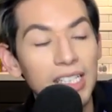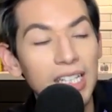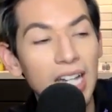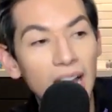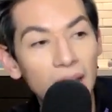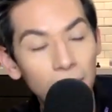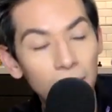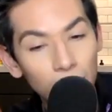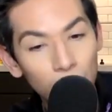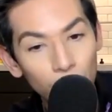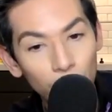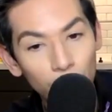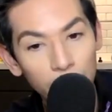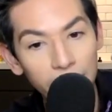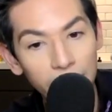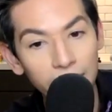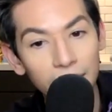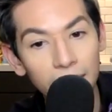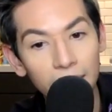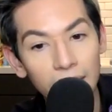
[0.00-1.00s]
time
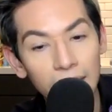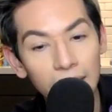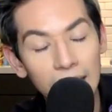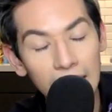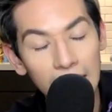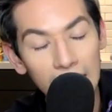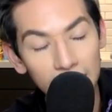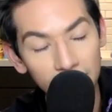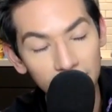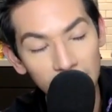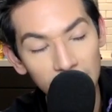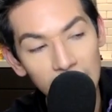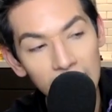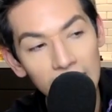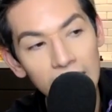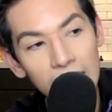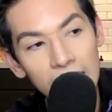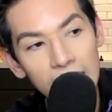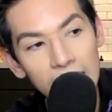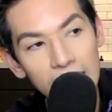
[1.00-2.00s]
we
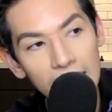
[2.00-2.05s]
convene,